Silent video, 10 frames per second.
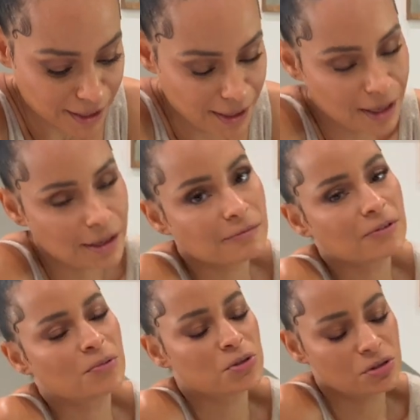ate,
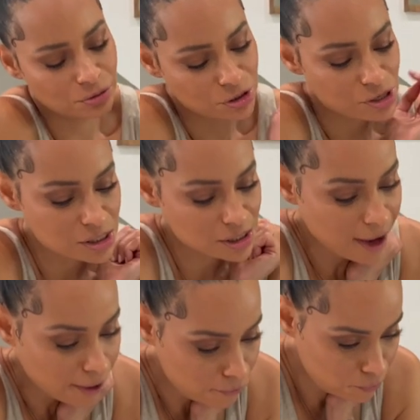and I'm so just
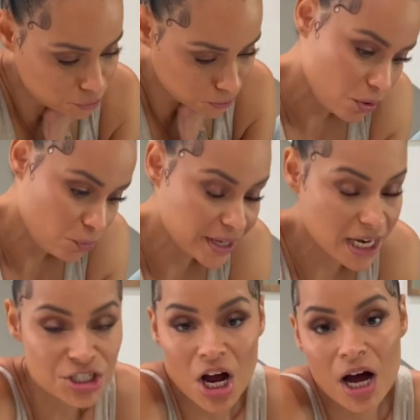out. We
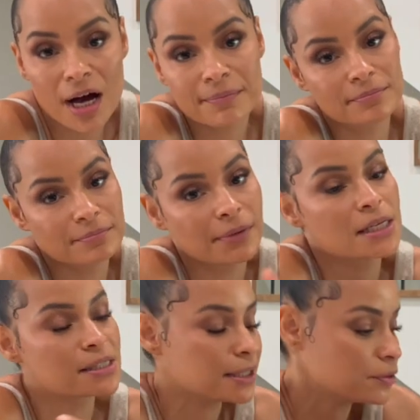got a job,
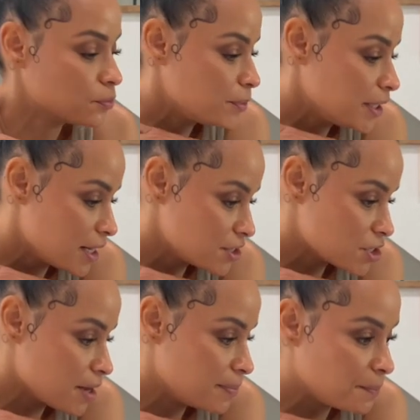Ussie. We got a
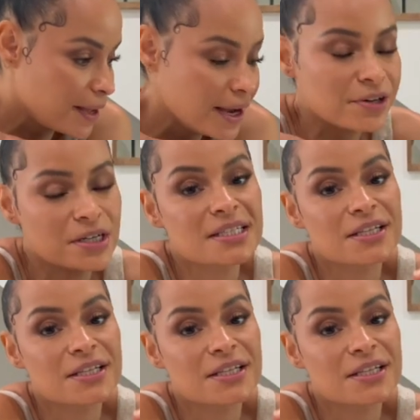job in Paris.